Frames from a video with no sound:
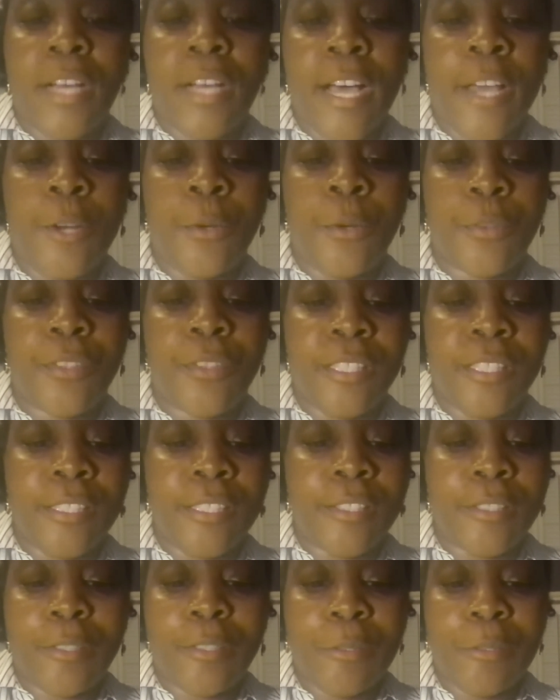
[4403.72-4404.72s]
I don't
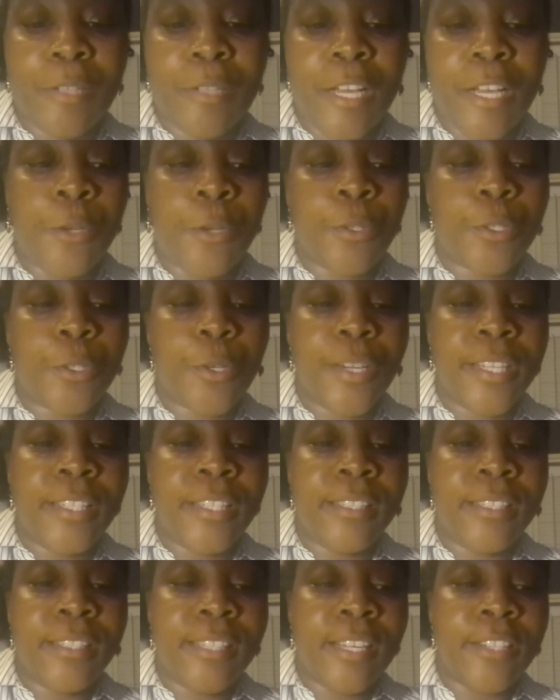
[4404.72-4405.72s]

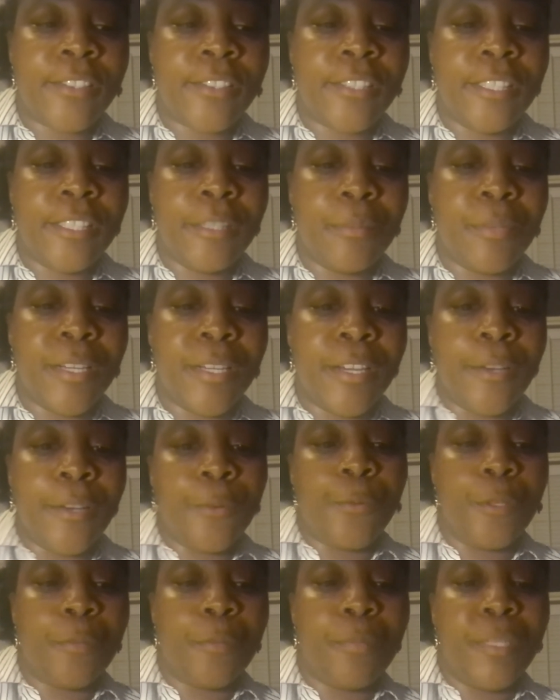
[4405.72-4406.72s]
credit Althea
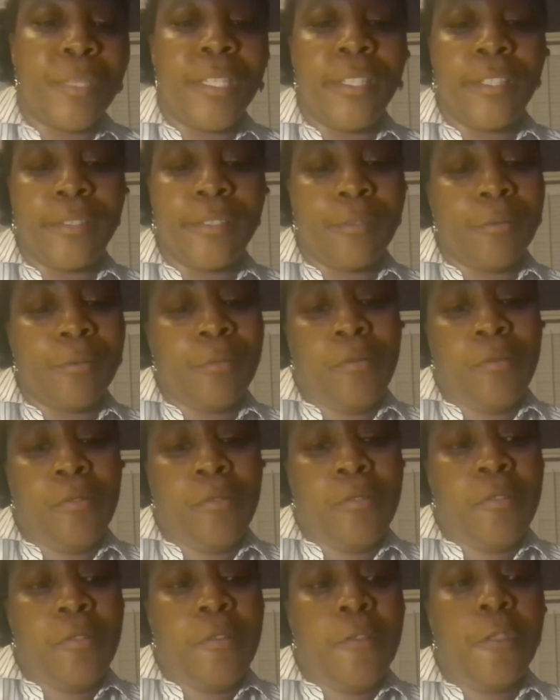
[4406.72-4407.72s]
Brown with being
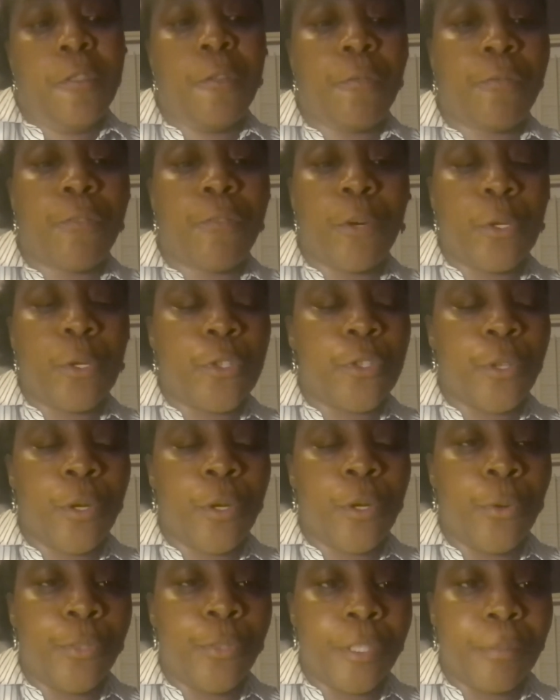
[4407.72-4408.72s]
the first
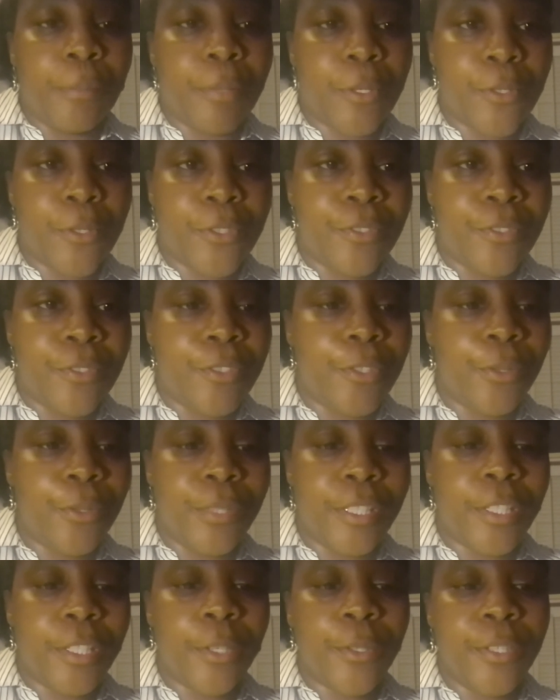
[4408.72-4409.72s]
or only person to
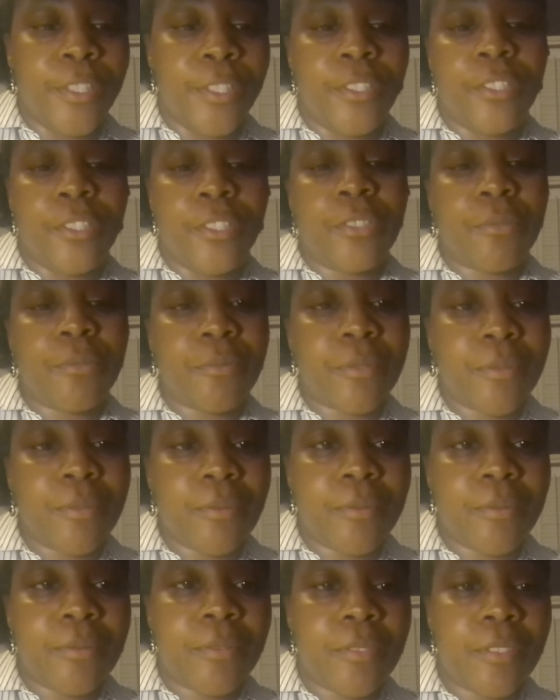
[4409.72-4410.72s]
encourage
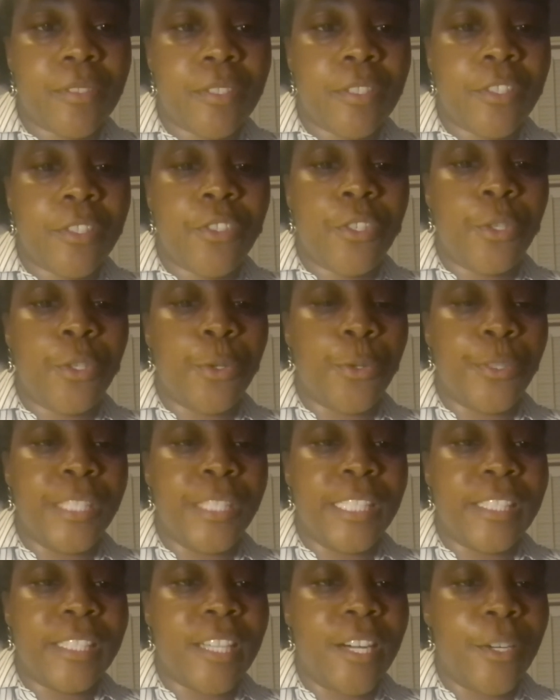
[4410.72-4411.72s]
children
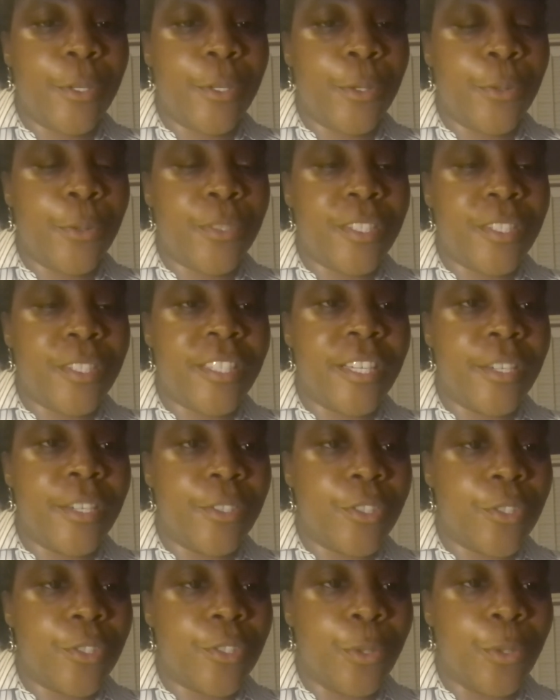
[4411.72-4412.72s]
in Congo to tell
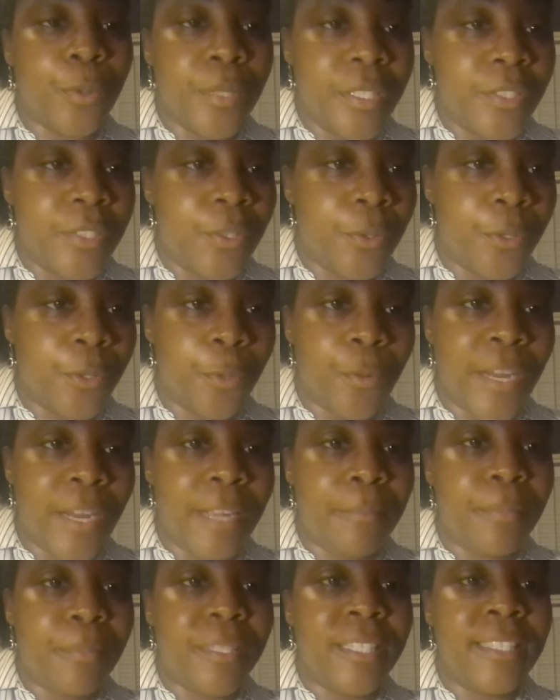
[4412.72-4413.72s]
stories or to
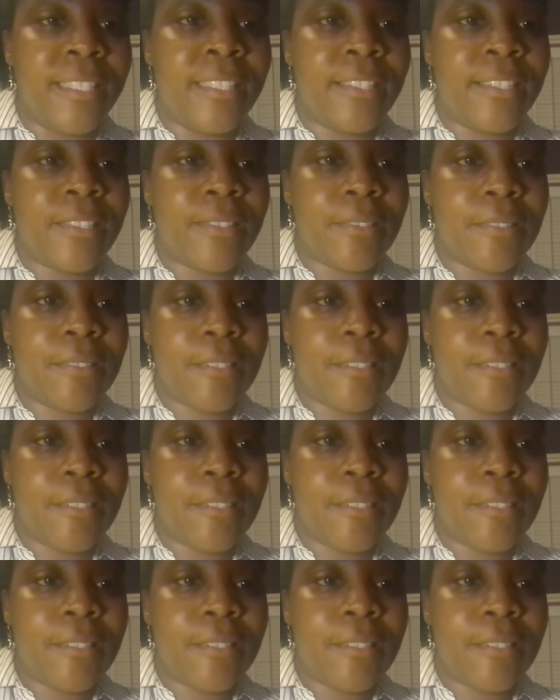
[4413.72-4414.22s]
write plays,